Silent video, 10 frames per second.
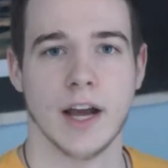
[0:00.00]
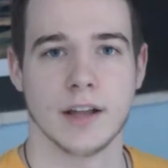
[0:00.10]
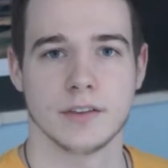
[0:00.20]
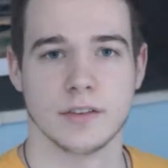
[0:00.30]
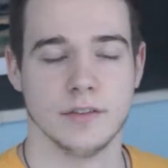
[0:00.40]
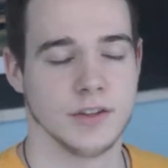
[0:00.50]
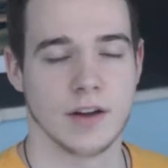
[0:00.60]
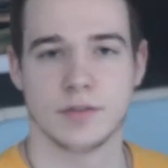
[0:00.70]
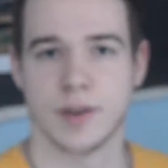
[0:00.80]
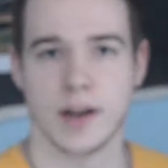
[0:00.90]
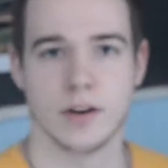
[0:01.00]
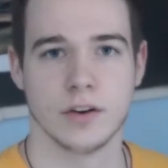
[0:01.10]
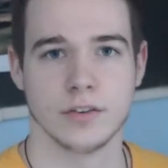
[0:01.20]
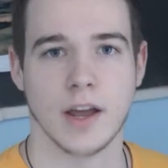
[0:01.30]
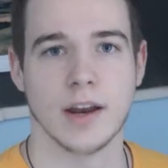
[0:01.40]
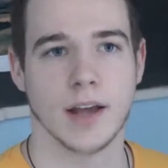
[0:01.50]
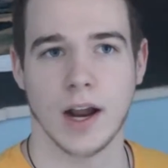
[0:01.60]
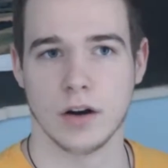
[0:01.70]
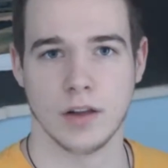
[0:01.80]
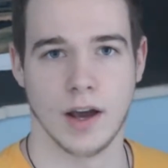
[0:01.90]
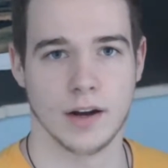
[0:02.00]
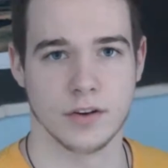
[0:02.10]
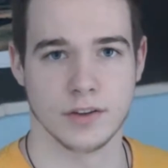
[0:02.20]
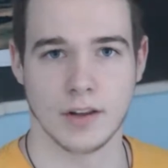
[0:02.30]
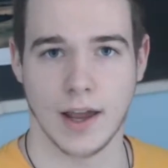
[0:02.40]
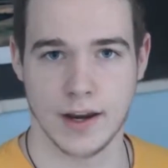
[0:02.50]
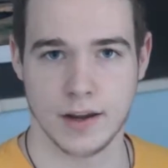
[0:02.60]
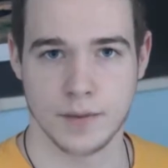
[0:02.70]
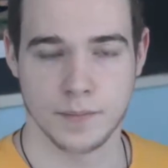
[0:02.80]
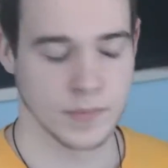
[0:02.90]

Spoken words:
jets and jet fighters and airliners alike.